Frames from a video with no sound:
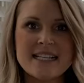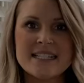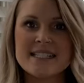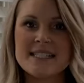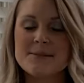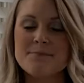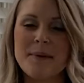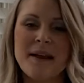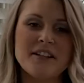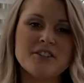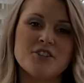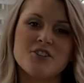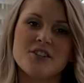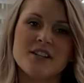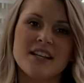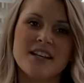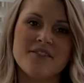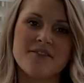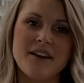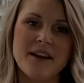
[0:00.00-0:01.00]

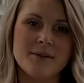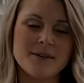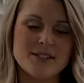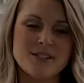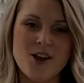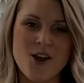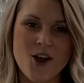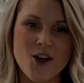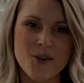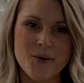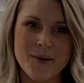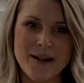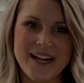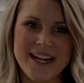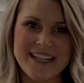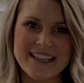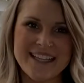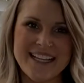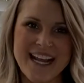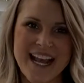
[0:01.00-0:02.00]
especially if I was all the way
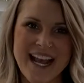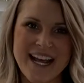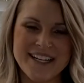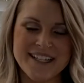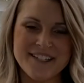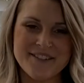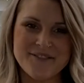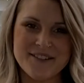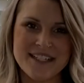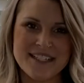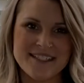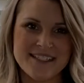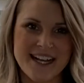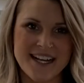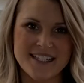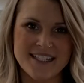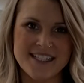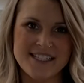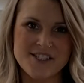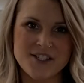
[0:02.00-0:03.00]
at the end of this
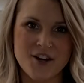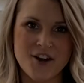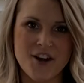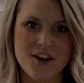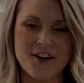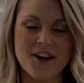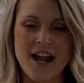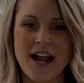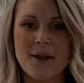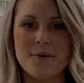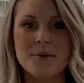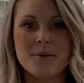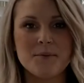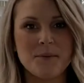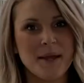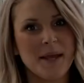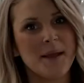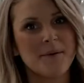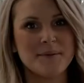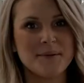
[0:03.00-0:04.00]
honey jar, I would
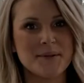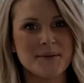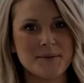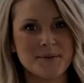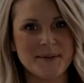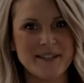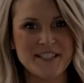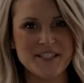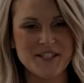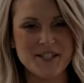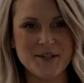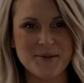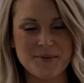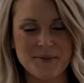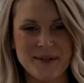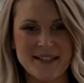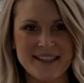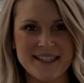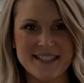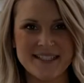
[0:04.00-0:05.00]
be able to reach it
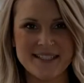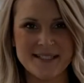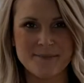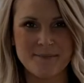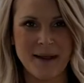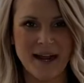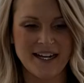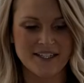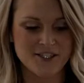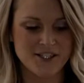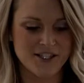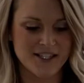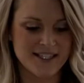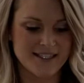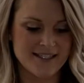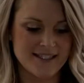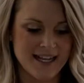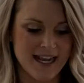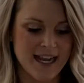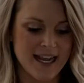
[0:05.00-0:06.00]
with this
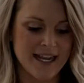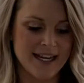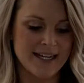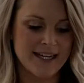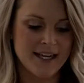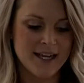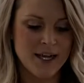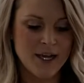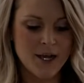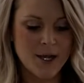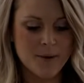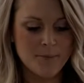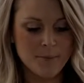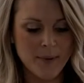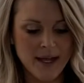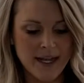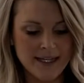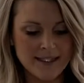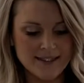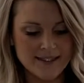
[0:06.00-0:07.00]
spatula side.
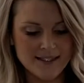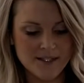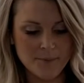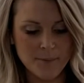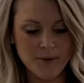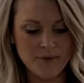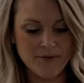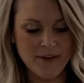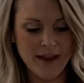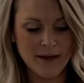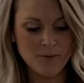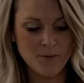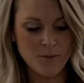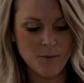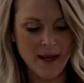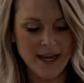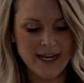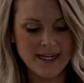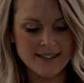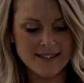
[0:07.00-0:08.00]
But to prevent
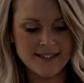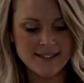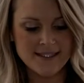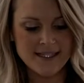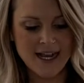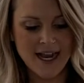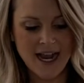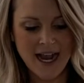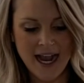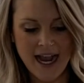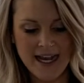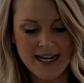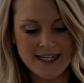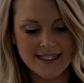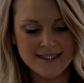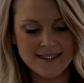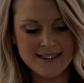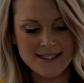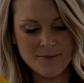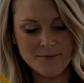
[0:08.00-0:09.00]
waste, I
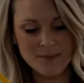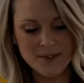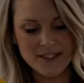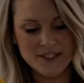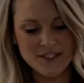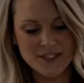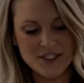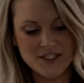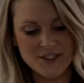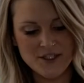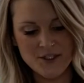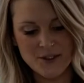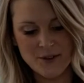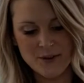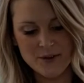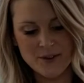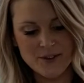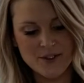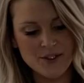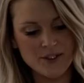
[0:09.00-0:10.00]
can simply just
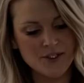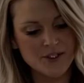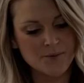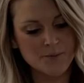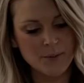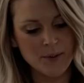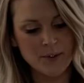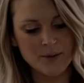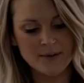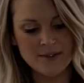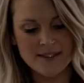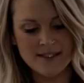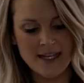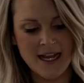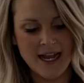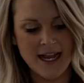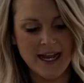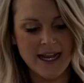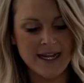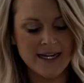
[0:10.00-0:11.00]
use the spoon
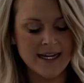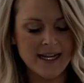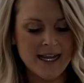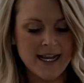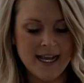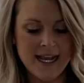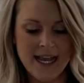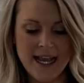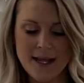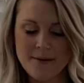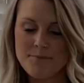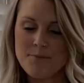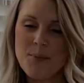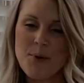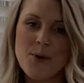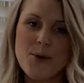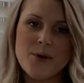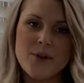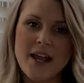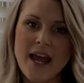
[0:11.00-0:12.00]
side and
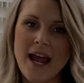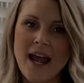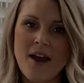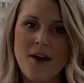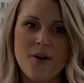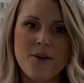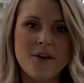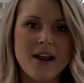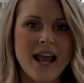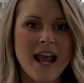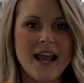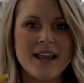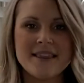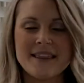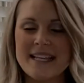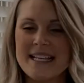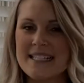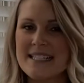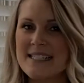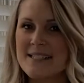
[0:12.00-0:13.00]
pull out
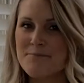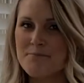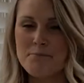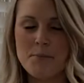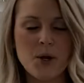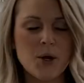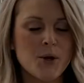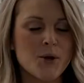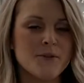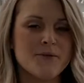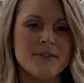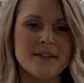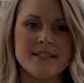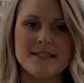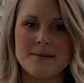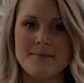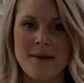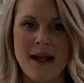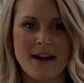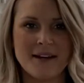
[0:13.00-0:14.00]
the
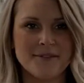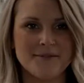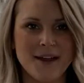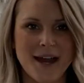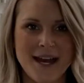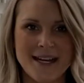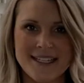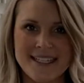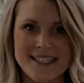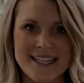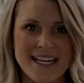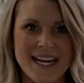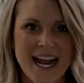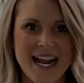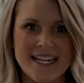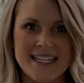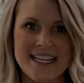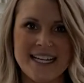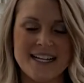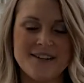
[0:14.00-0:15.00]
perfect amount of honey that
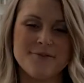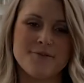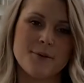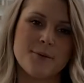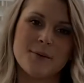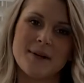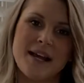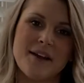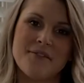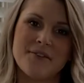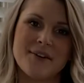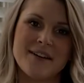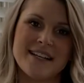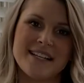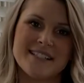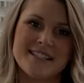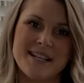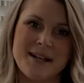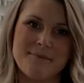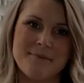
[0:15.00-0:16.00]
I need for whatever it
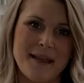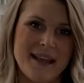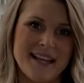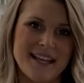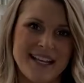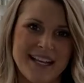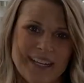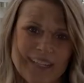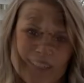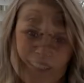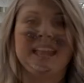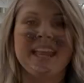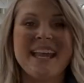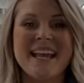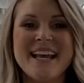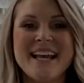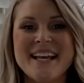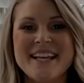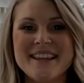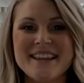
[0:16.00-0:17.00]
is I'm making.
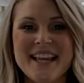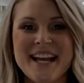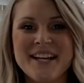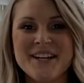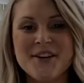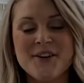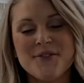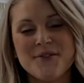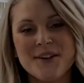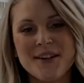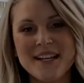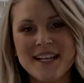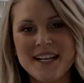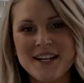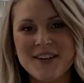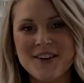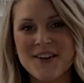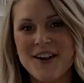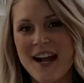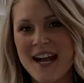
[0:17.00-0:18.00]
Then over
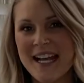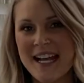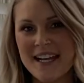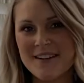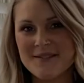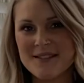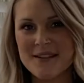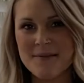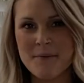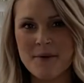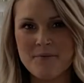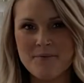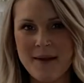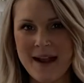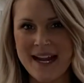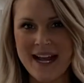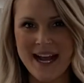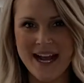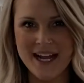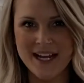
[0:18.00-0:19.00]
here, I have some of
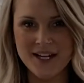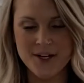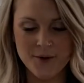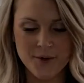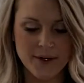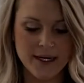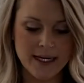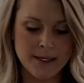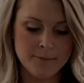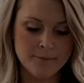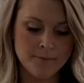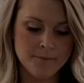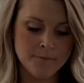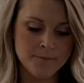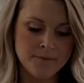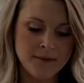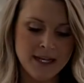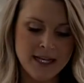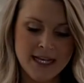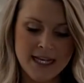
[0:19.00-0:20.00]
my eye cream.
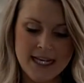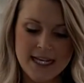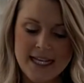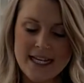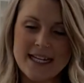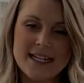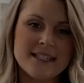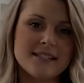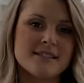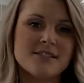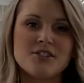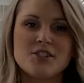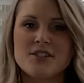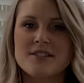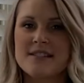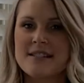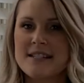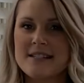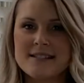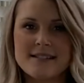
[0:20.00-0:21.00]
It is
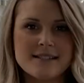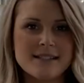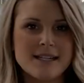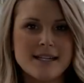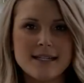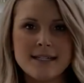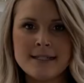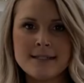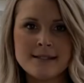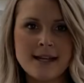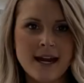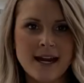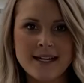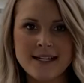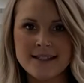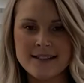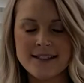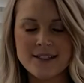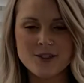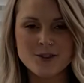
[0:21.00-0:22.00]
just this teeny
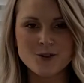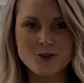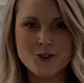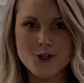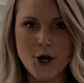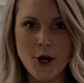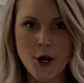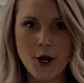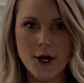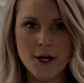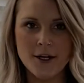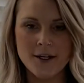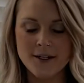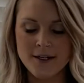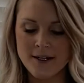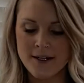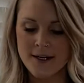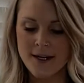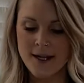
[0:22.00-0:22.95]
tiny little jar.